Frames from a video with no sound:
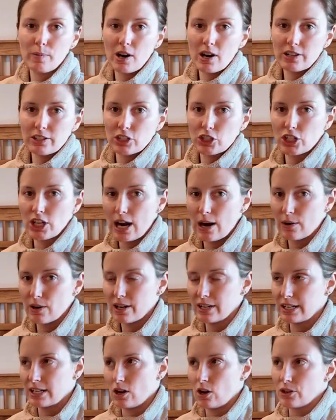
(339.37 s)
bar in the
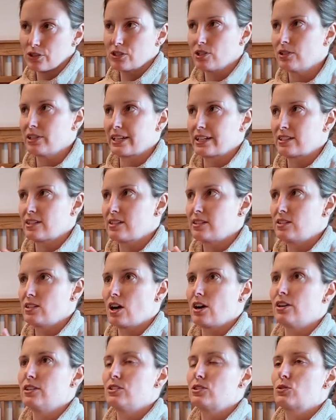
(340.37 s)
shower, and it also like
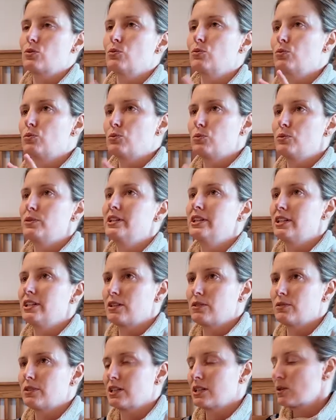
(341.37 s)
suds
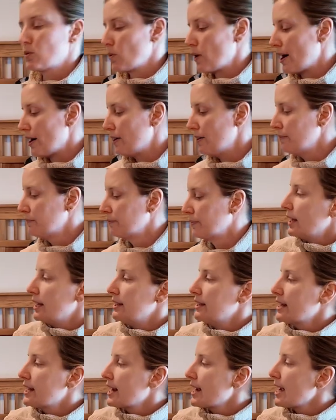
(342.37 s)
really, really well.
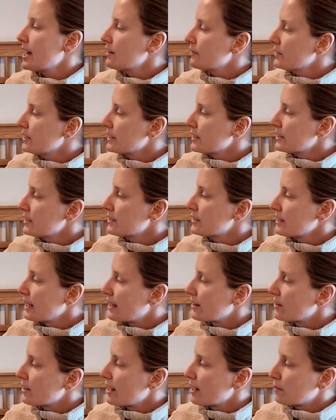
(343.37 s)
And then I have this,
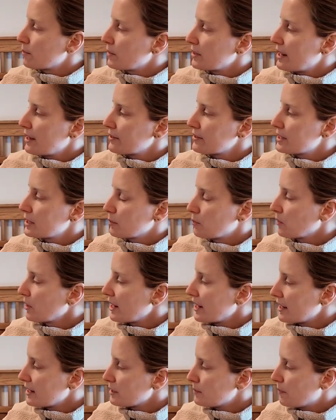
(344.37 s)
I don't know how to pronounce the
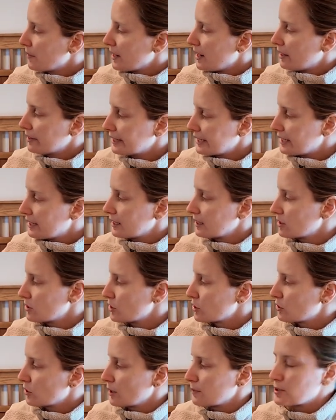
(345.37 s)
brand, but I'll link it in the
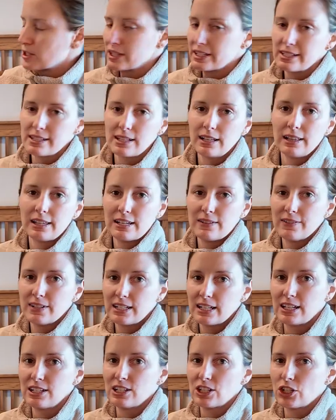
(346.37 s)
description. This is a
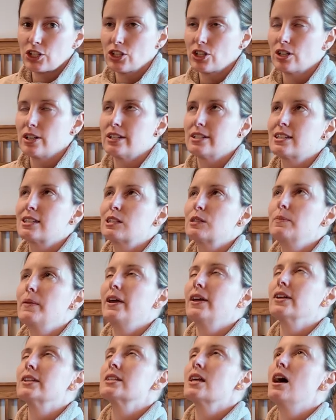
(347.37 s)
leave-in conditioner. It
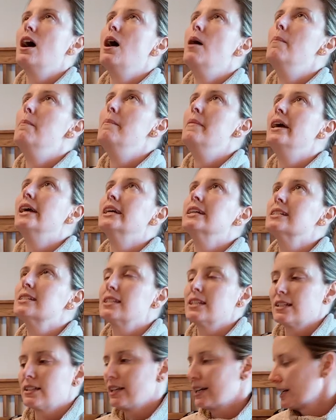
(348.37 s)
smells
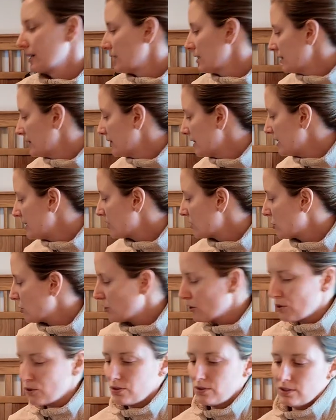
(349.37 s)
amazing. Like these
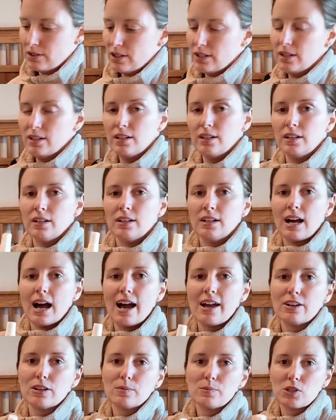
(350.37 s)
two
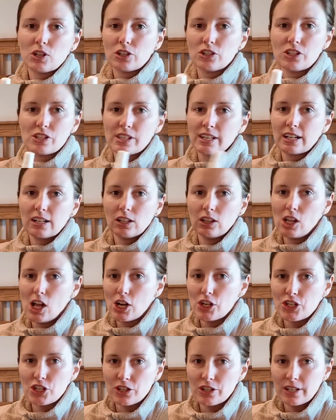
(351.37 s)
items are just like a
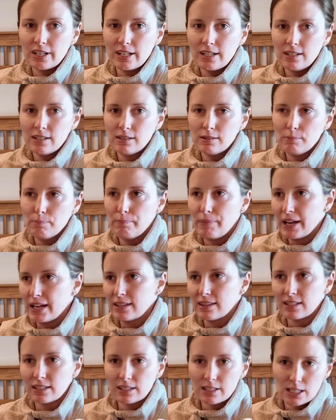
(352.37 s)
luxury
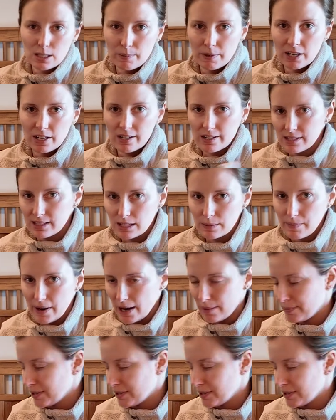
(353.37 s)
bathing experience in my